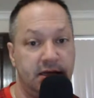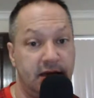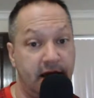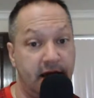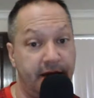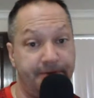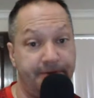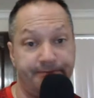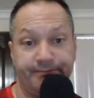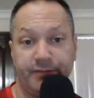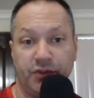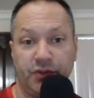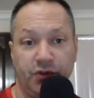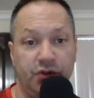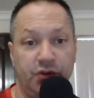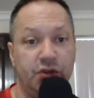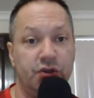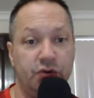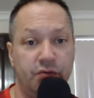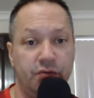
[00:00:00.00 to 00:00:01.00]
Yeah,
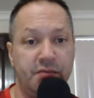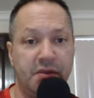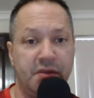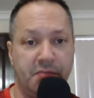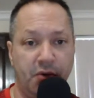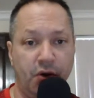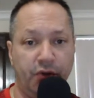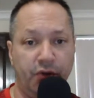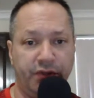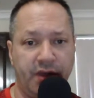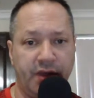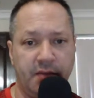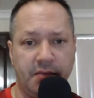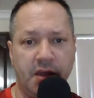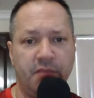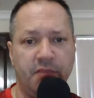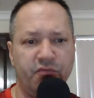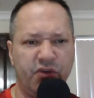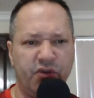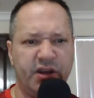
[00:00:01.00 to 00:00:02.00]
you and me both.
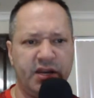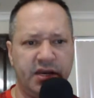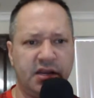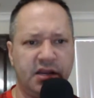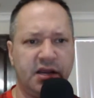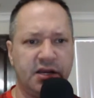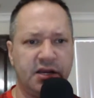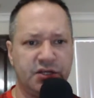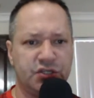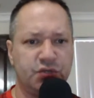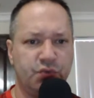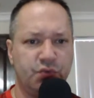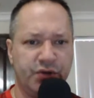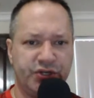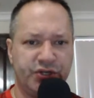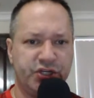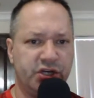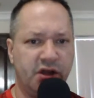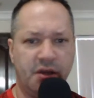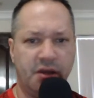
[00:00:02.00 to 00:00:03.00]
I'm ready to kind of
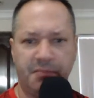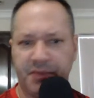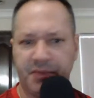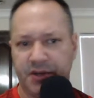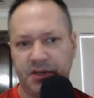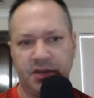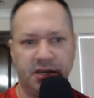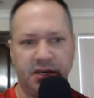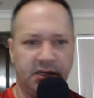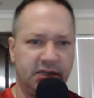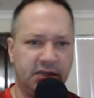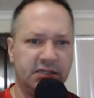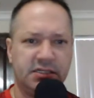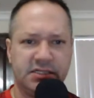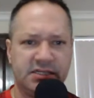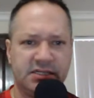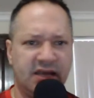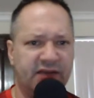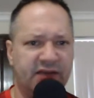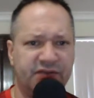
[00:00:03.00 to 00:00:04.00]
switch it up and
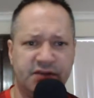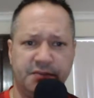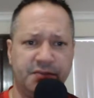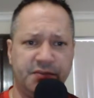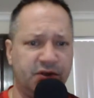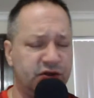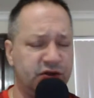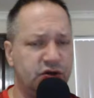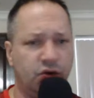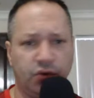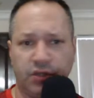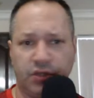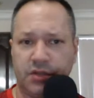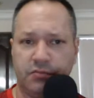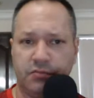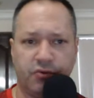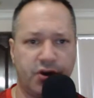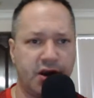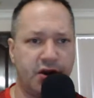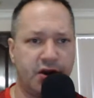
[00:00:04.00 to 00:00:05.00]
just have something
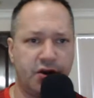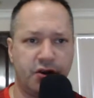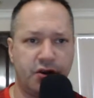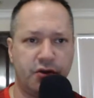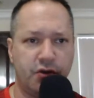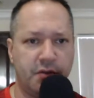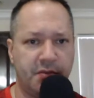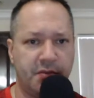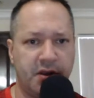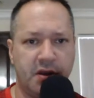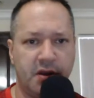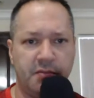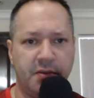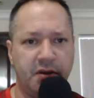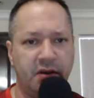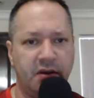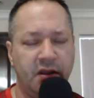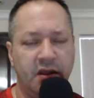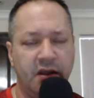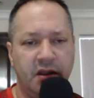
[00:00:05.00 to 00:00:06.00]
totally brand new. I mean, I've
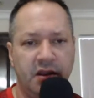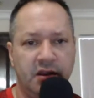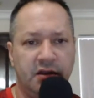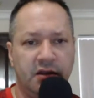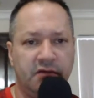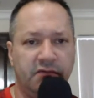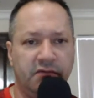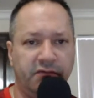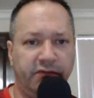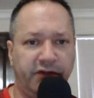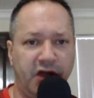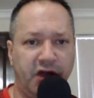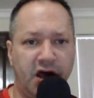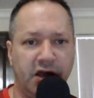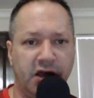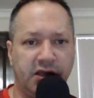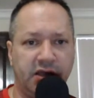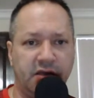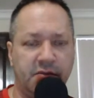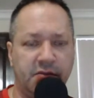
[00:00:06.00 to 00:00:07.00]
been
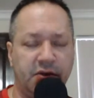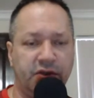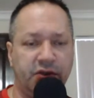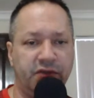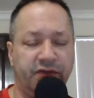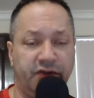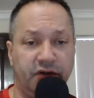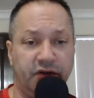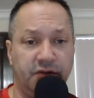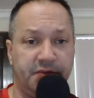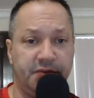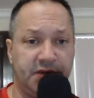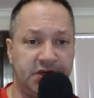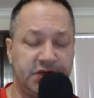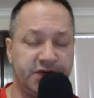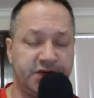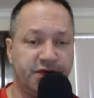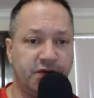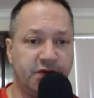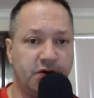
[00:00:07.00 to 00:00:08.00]
vlogging about the
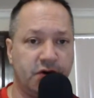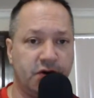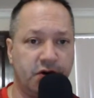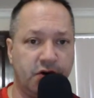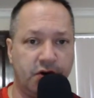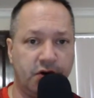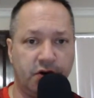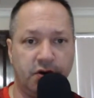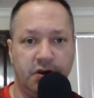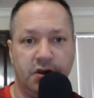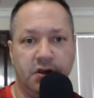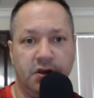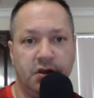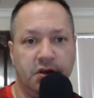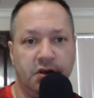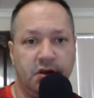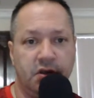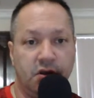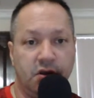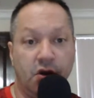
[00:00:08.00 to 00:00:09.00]
Philippines for
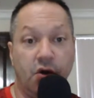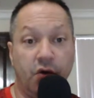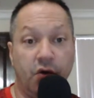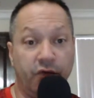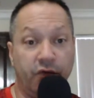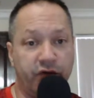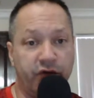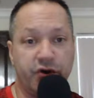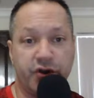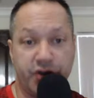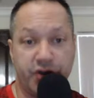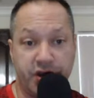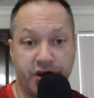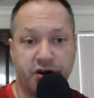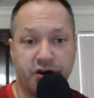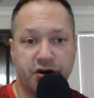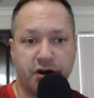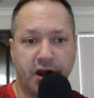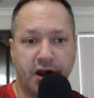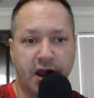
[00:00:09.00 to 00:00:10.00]
over a
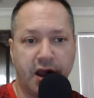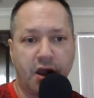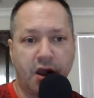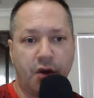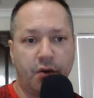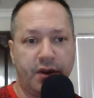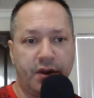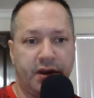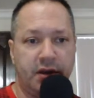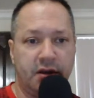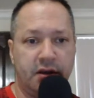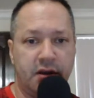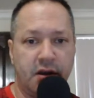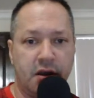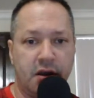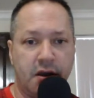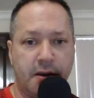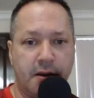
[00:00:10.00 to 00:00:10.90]
year now, and